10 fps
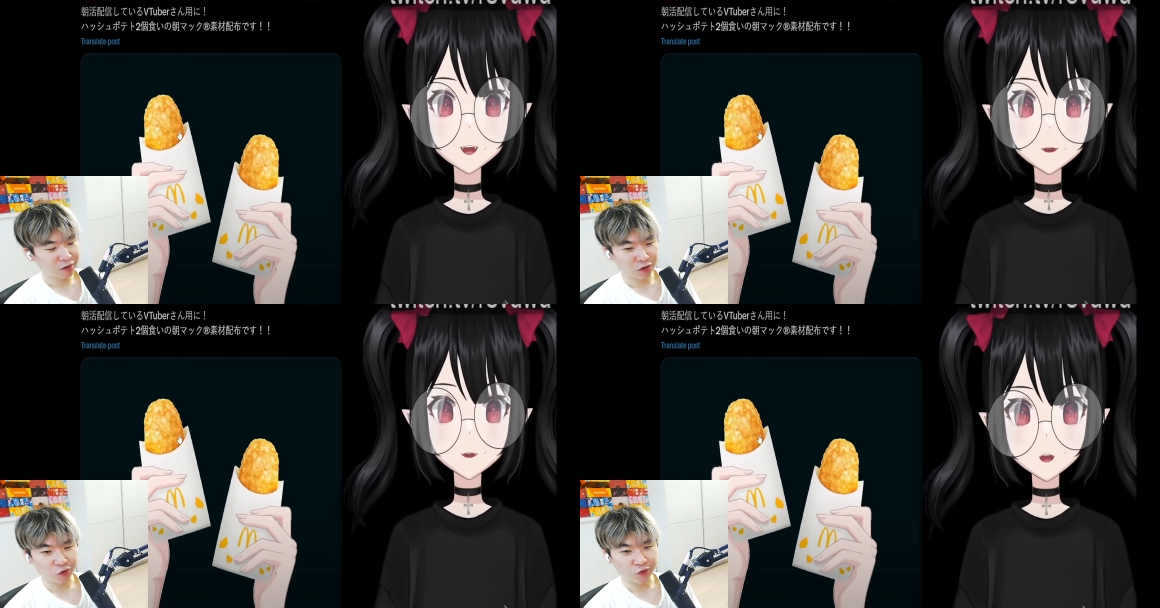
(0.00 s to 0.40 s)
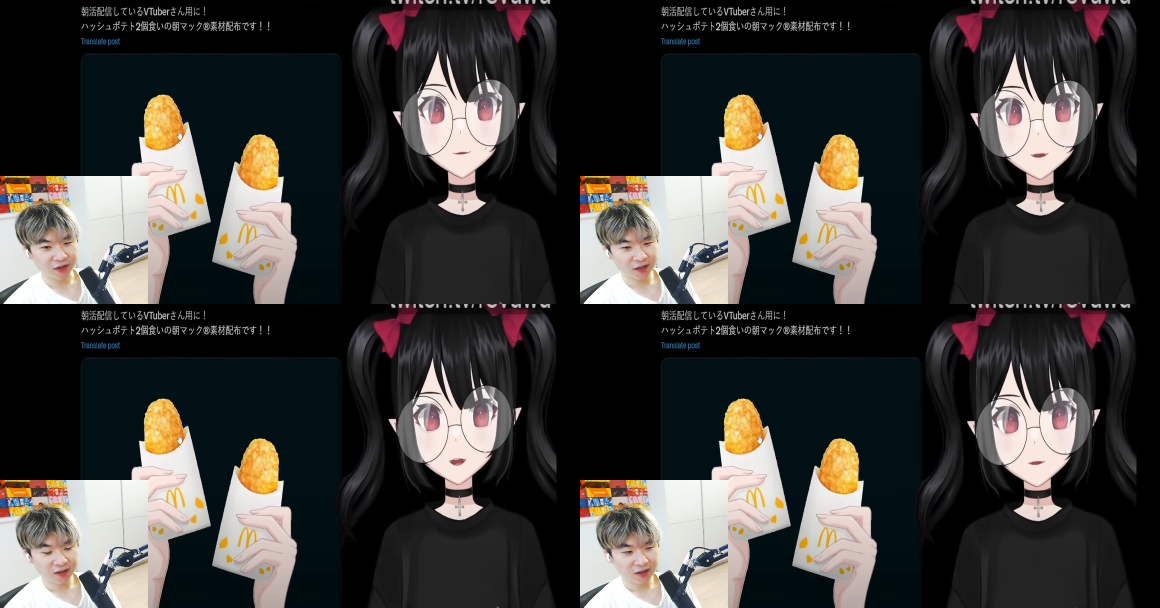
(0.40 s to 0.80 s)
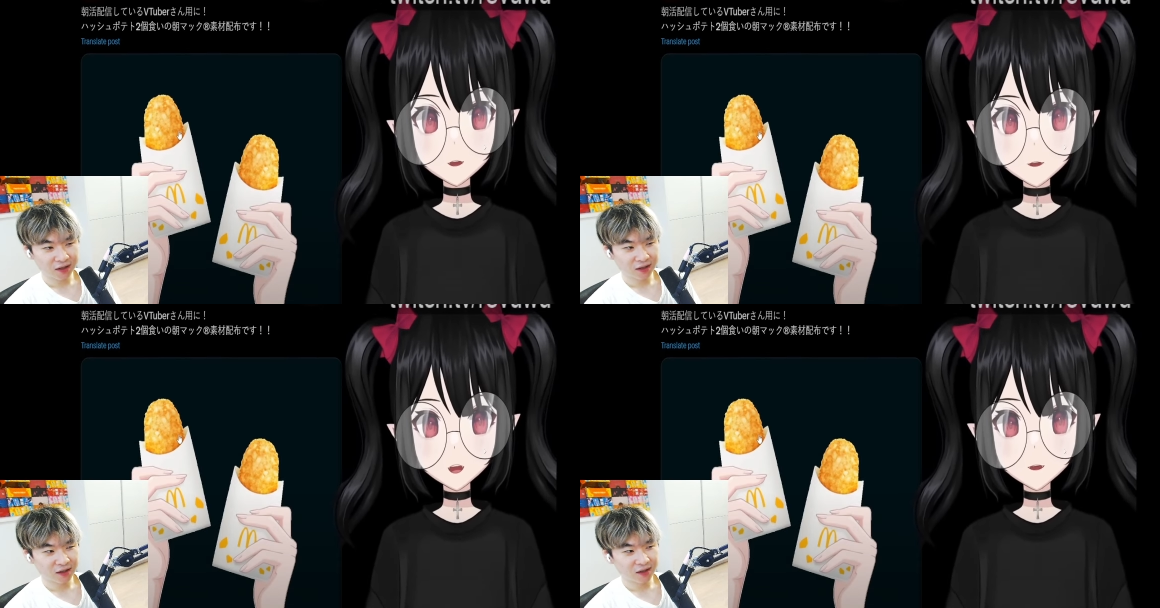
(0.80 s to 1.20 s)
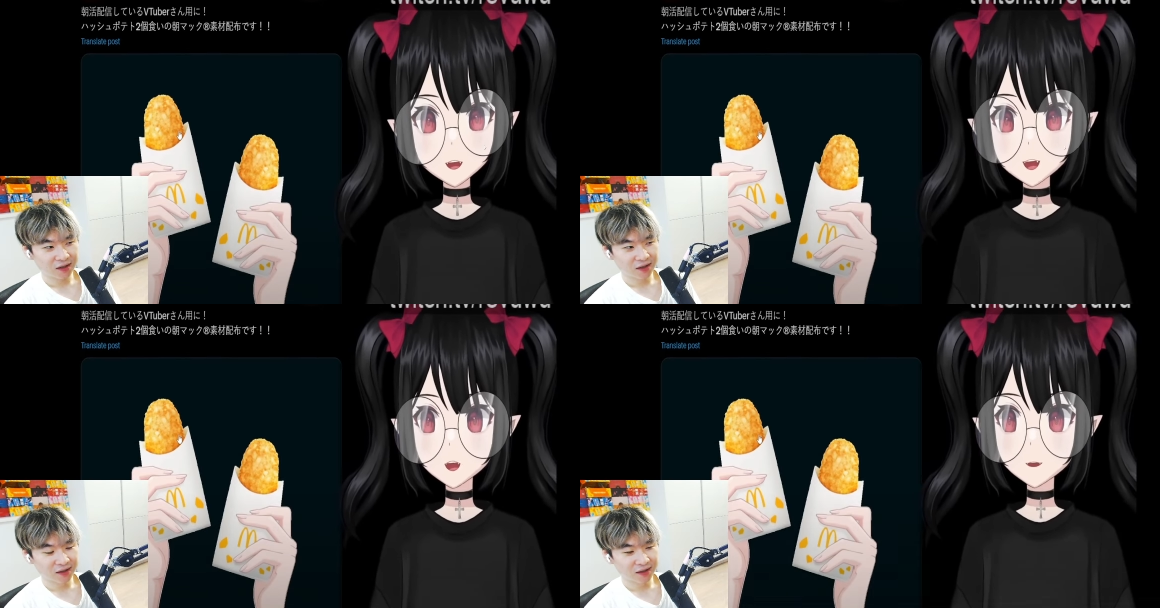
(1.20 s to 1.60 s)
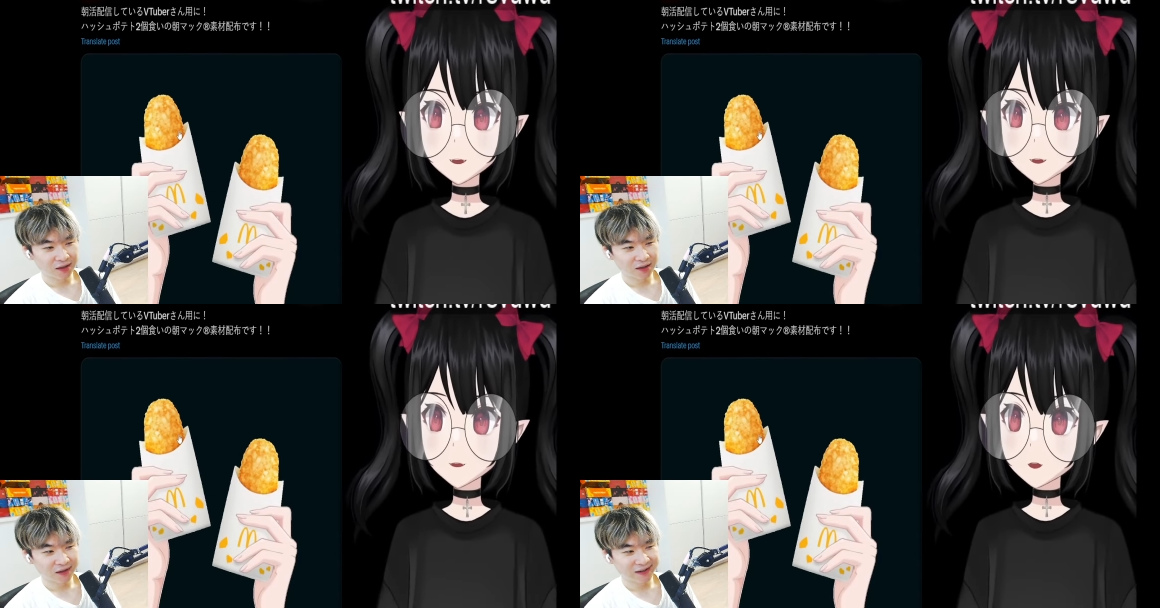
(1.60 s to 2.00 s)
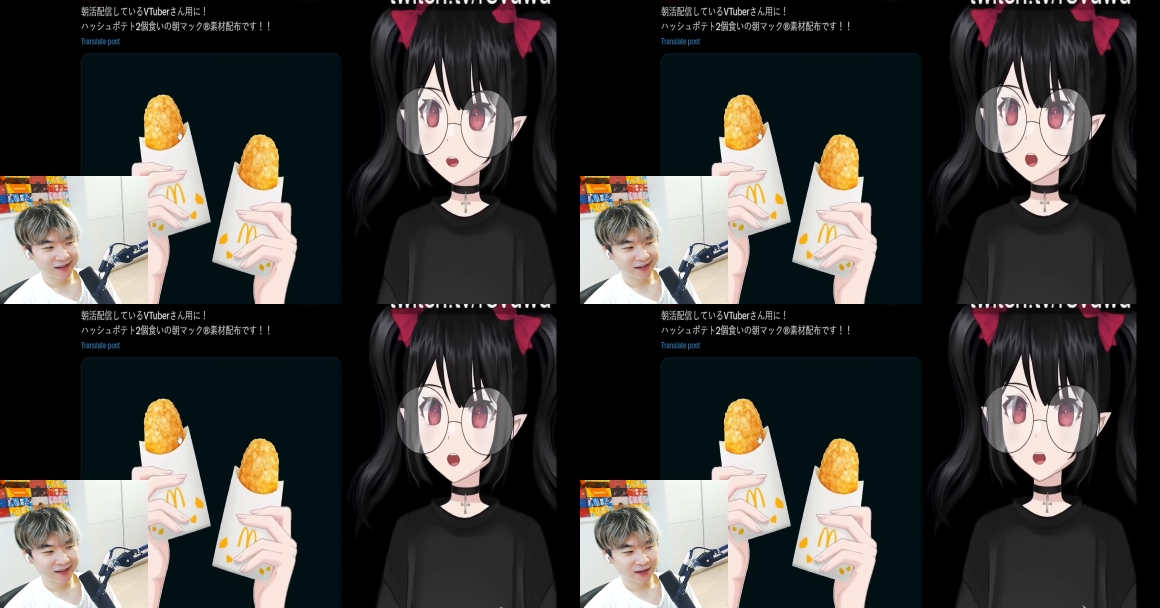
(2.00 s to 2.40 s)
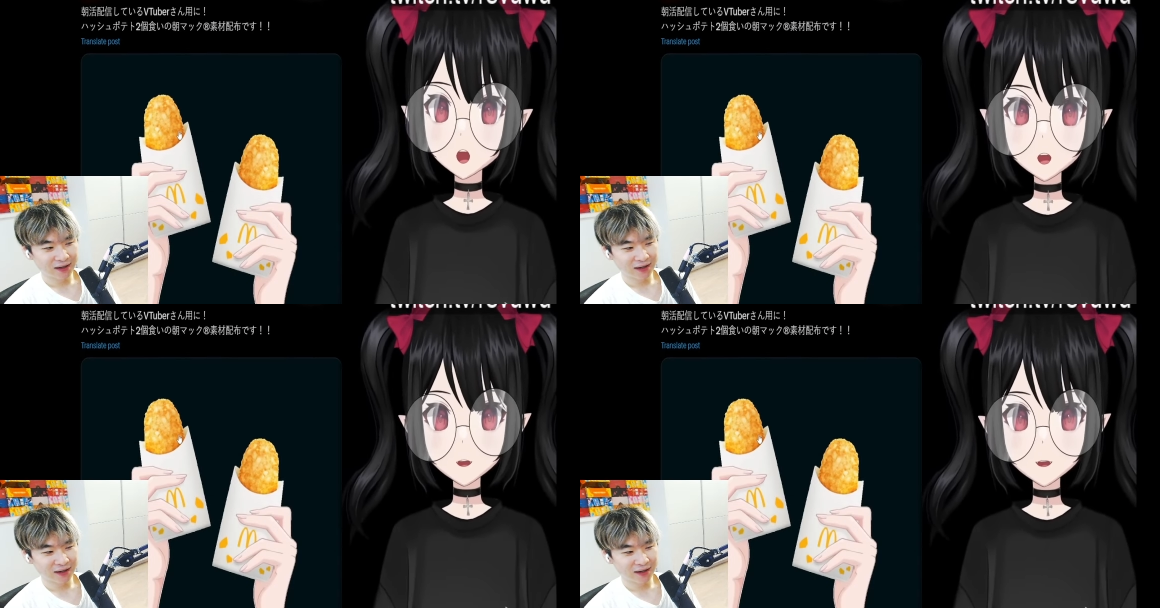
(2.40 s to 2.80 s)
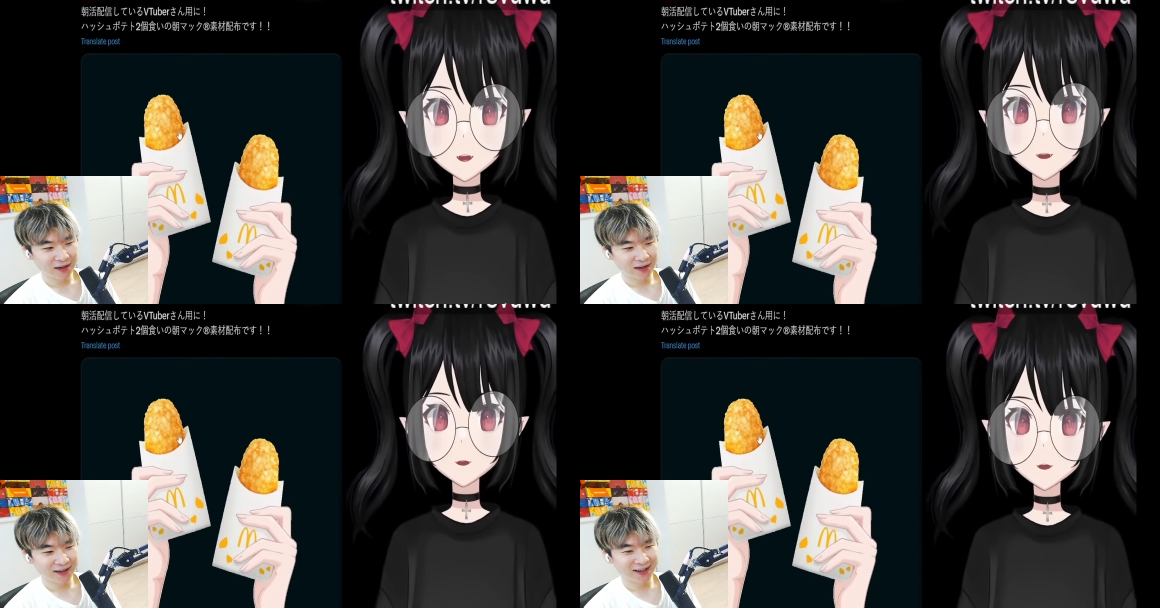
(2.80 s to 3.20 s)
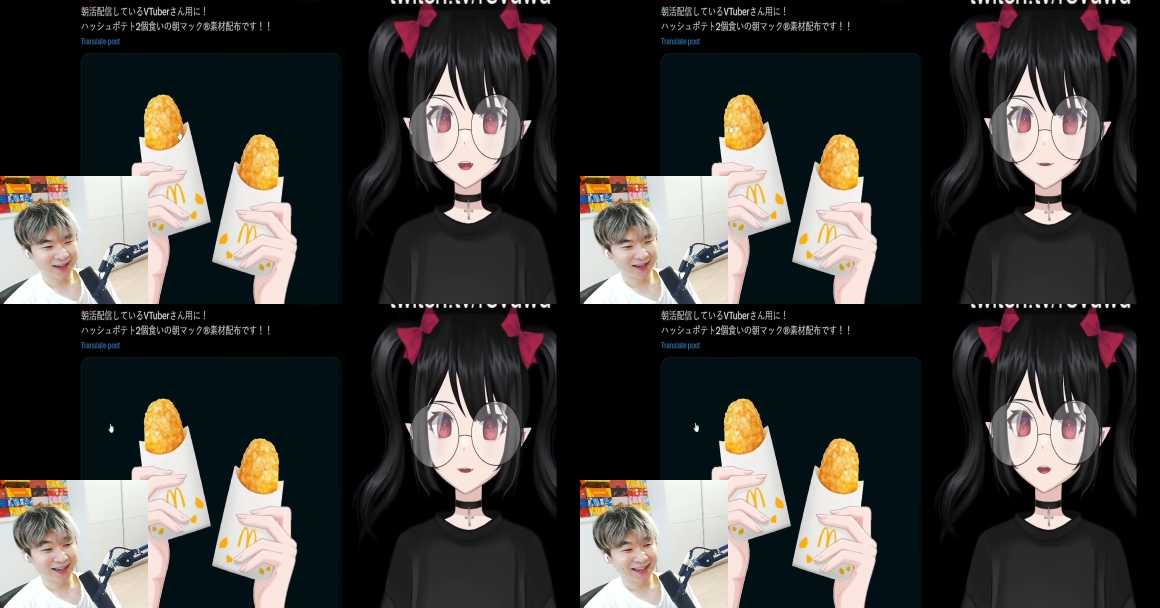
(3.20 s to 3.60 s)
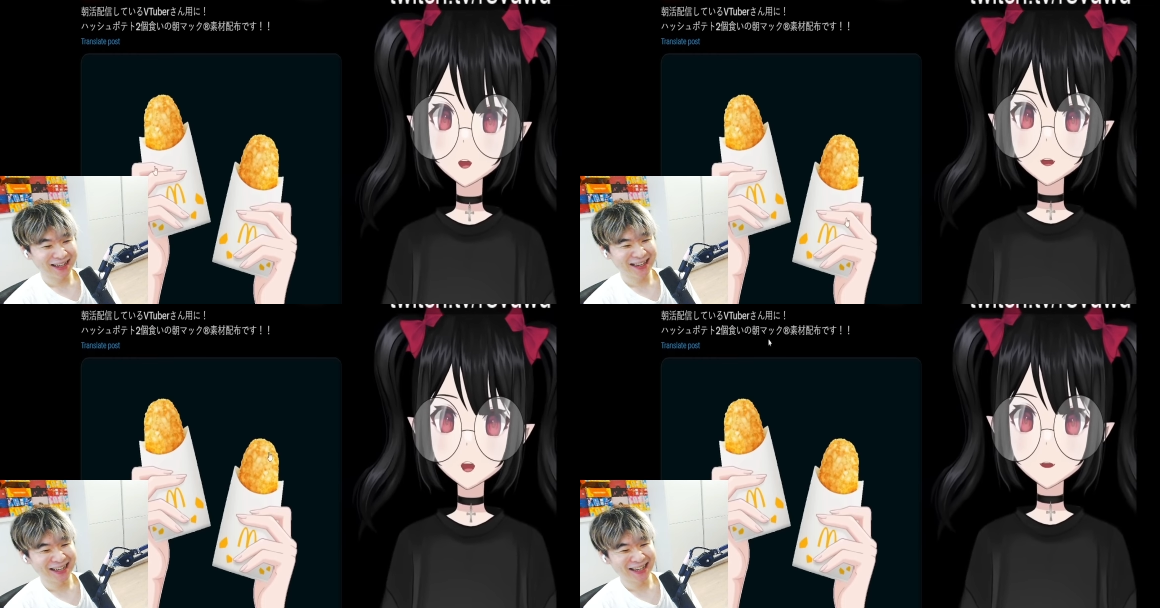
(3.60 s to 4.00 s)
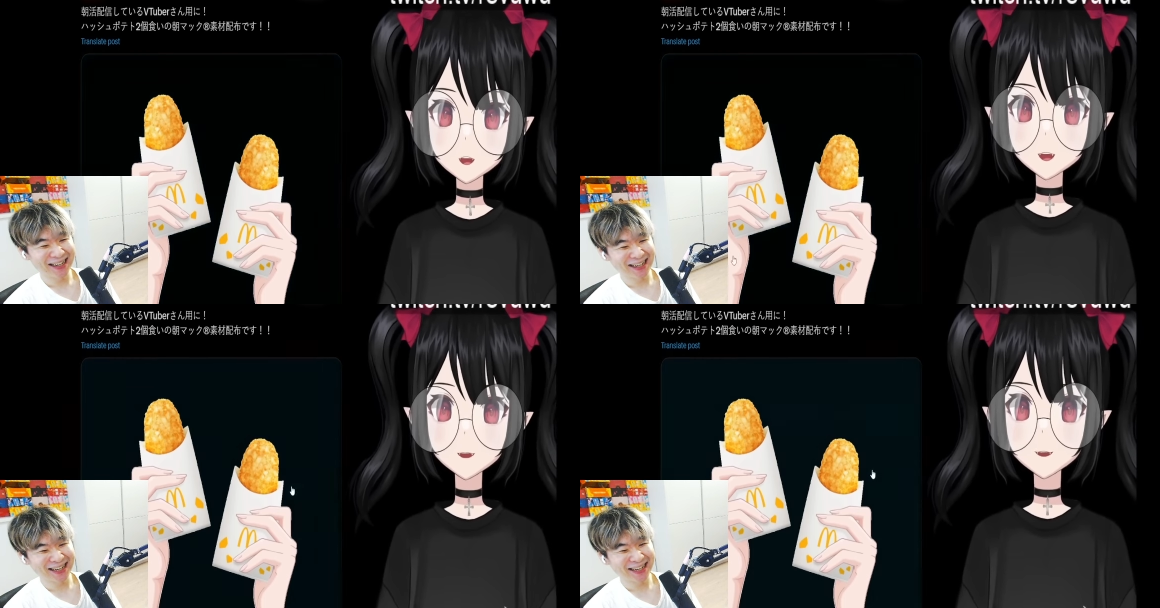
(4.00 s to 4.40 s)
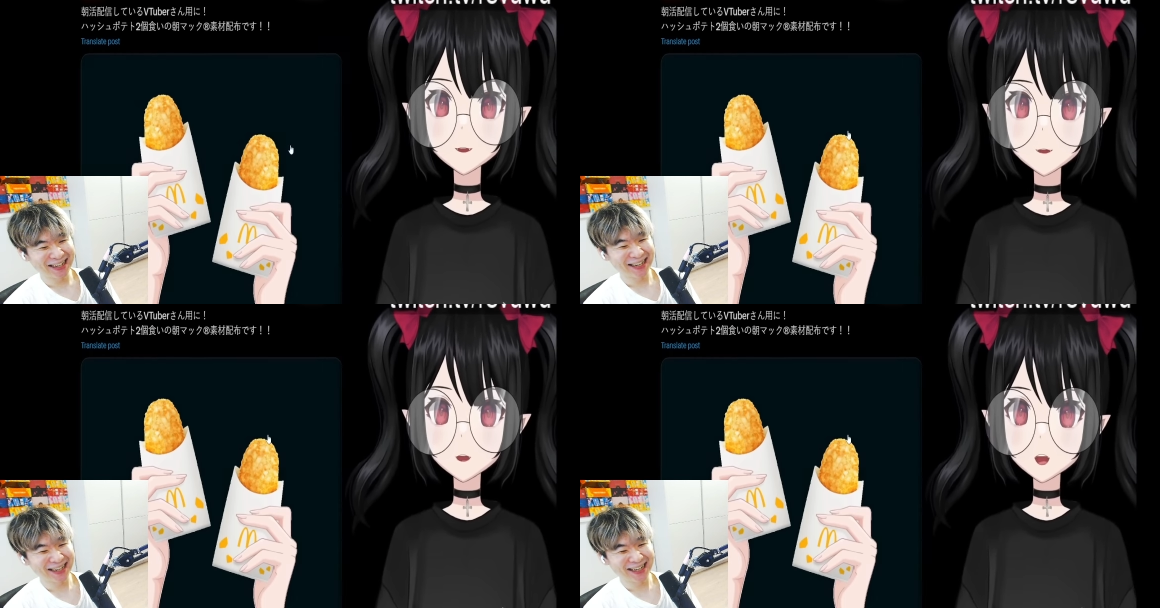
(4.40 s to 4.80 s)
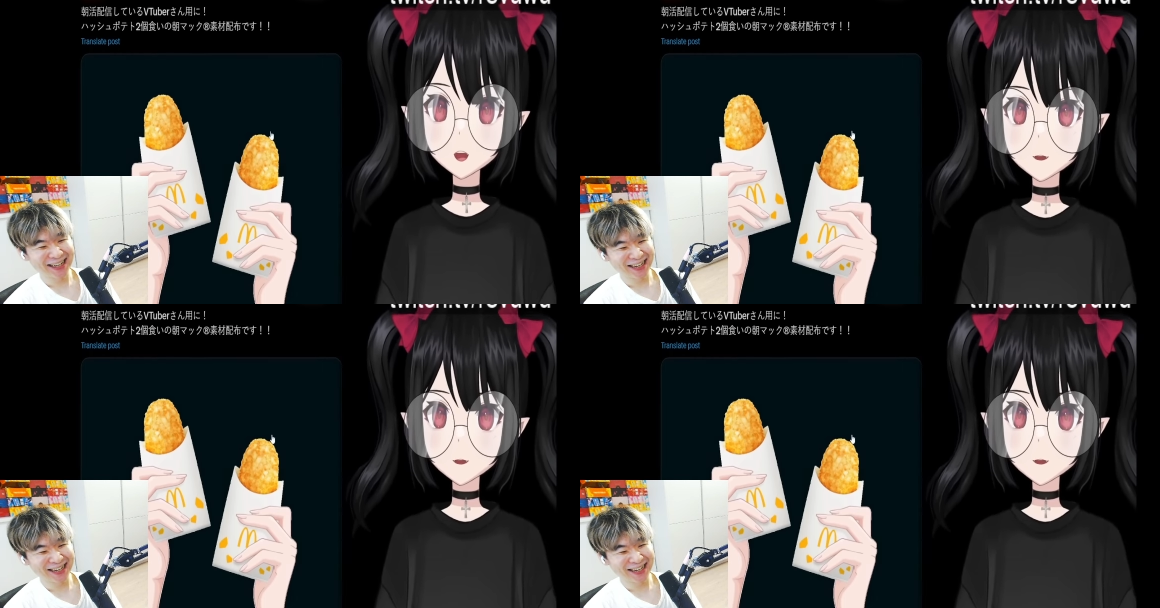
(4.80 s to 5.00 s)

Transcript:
Speaker 1: to your VTuber model, anime character, or artwork to basically hold up these two items,